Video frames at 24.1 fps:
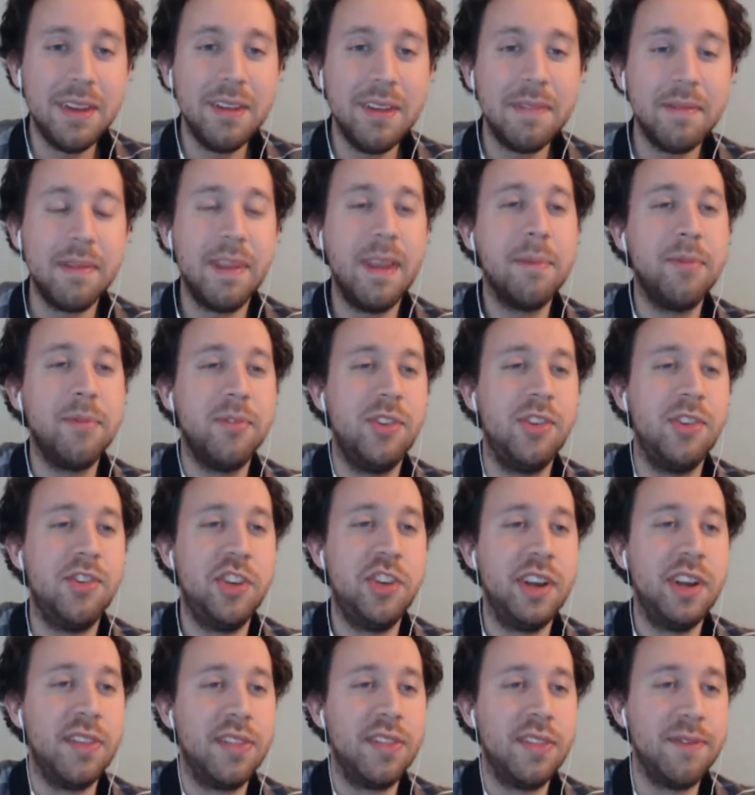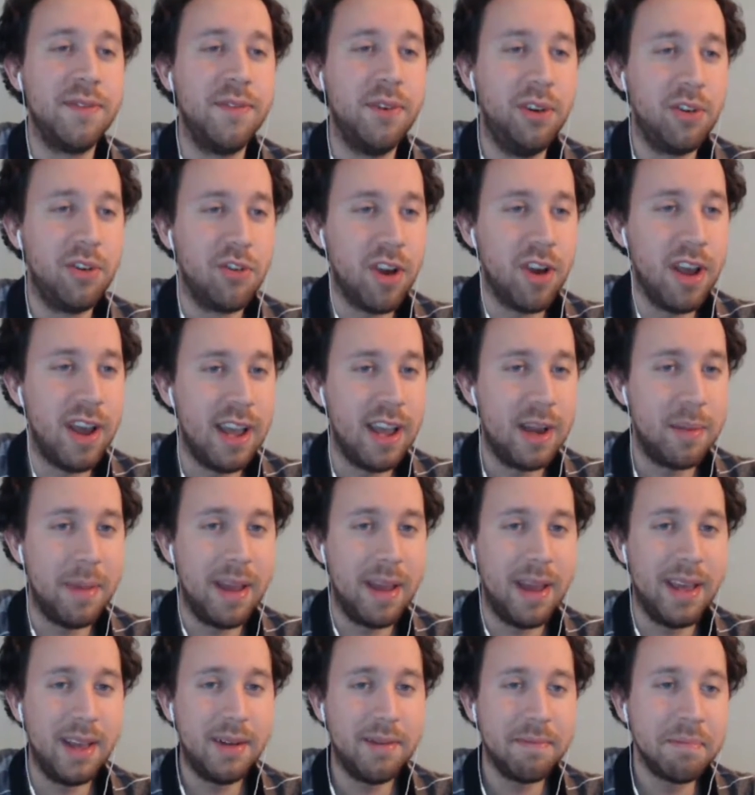Yep, she got the full ride,
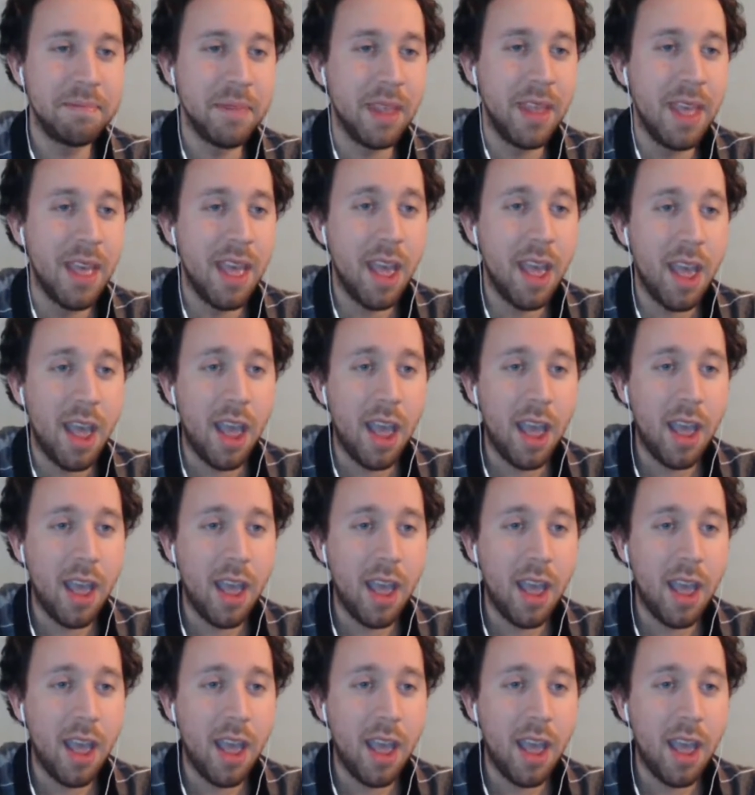man. Yep.